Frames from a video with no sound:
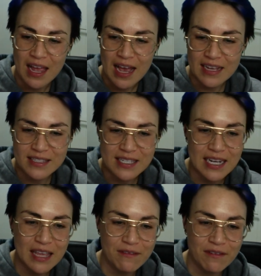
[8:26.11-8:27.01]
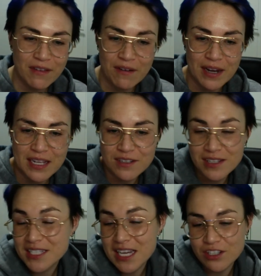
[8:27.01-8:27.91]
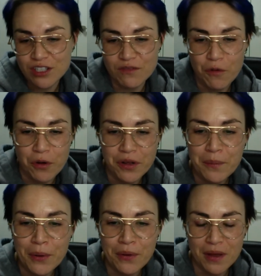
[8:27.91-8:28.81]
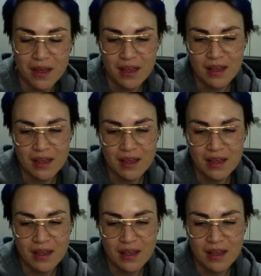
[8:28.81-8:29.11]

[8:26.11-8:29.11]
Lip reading: as to leave her very little attention for her book,